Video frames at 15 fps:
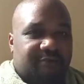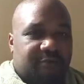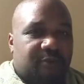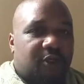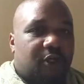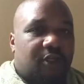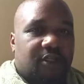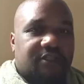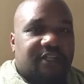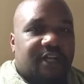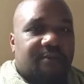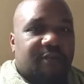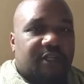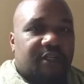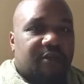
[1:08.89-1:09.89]
from a long
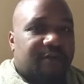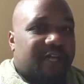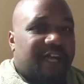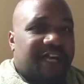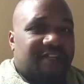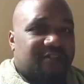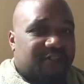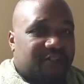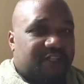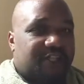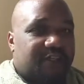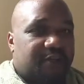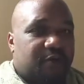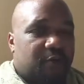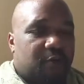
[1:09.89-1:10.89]
time ago, but I hadn't seen
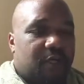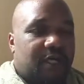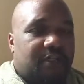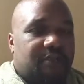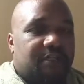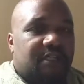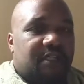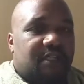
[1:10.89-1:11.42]
it in a while.